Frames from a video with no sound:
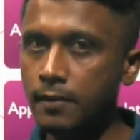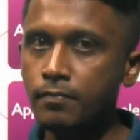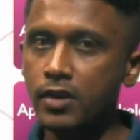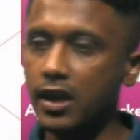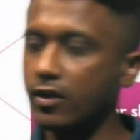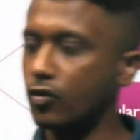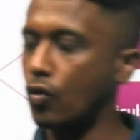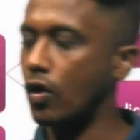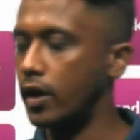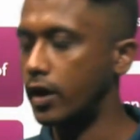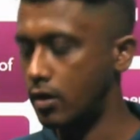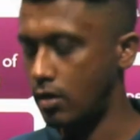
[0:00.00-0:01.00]
It's
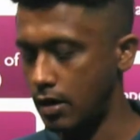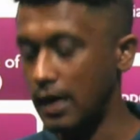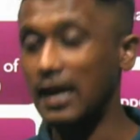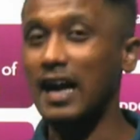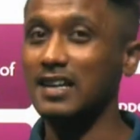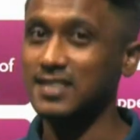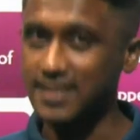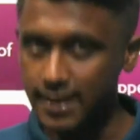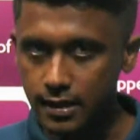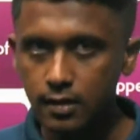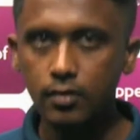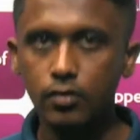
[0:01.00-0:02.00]
quite elastic.
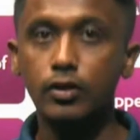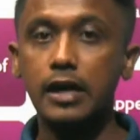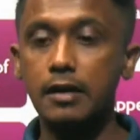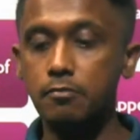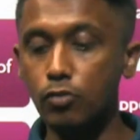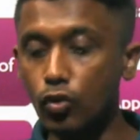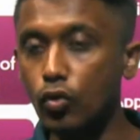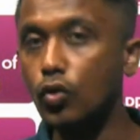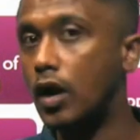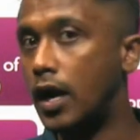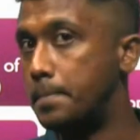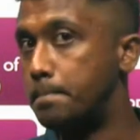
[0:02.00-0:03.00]
You can move
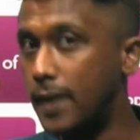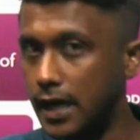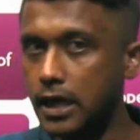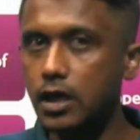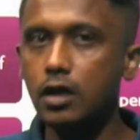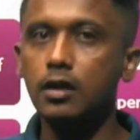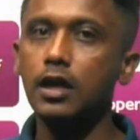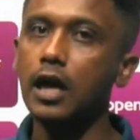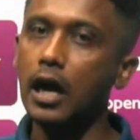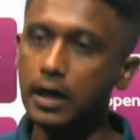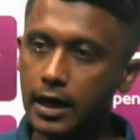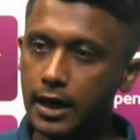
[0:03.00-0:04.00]
and bend the
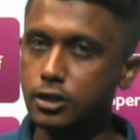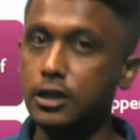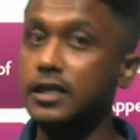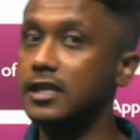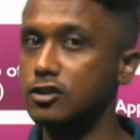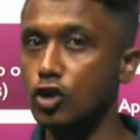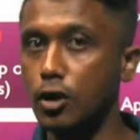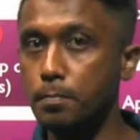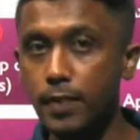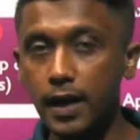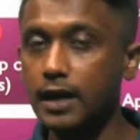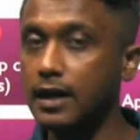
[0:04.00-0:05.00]
cartilage. It does not
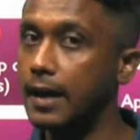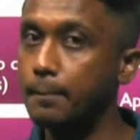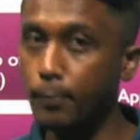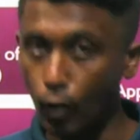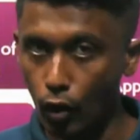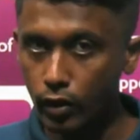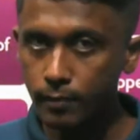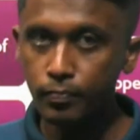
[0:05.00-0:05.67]
break like bone.